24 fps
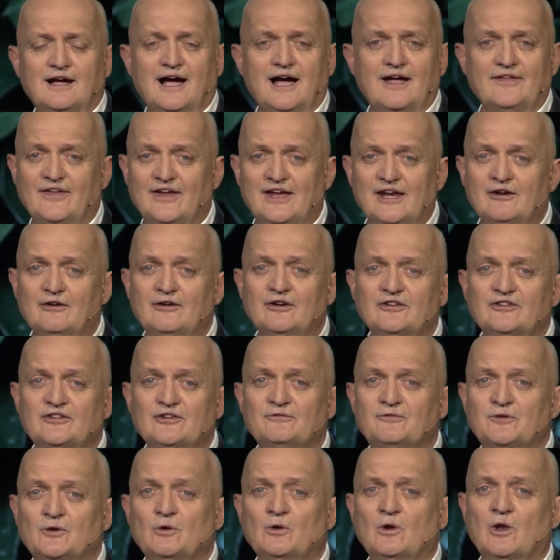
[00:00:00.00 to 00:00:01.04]
Are there areas
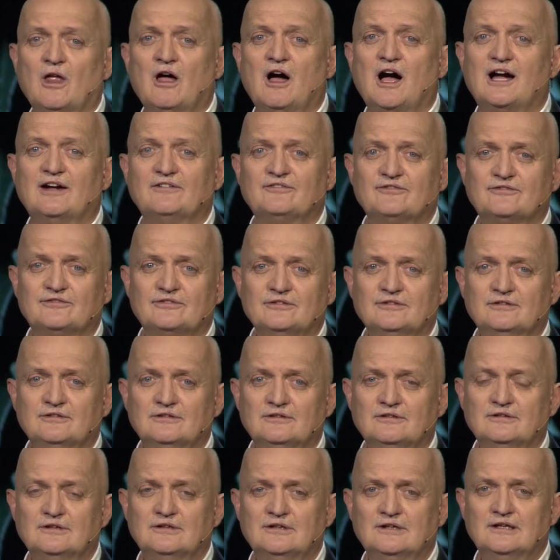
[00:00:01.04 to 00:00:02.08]
of your life,
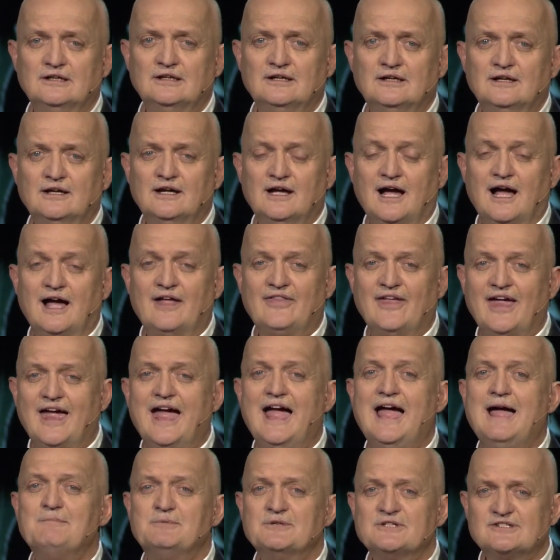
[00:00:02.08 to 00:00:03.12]
are there
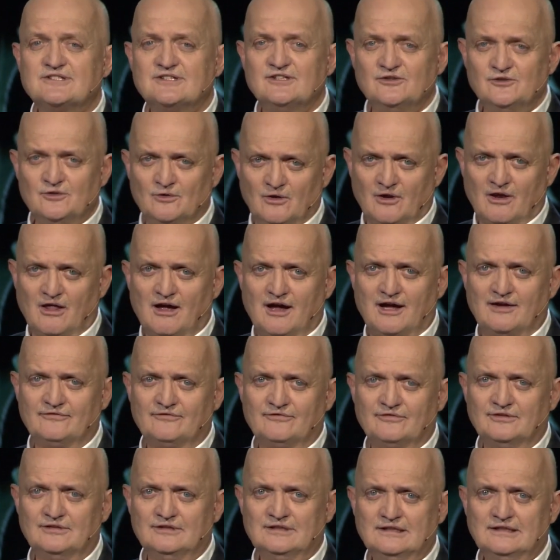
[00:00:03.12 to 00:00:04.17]
habits in your
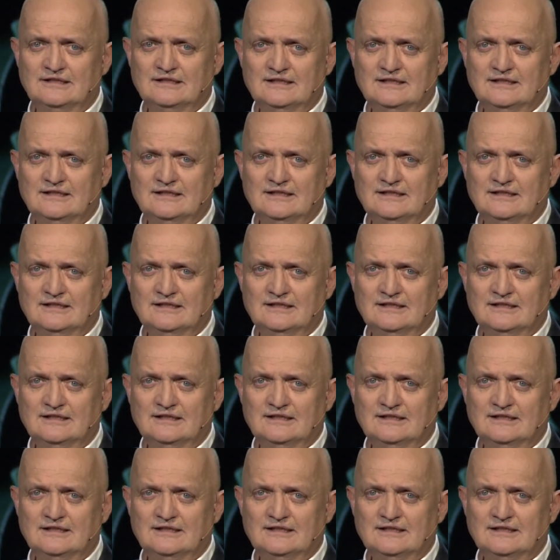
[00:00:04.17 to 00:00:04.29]
life,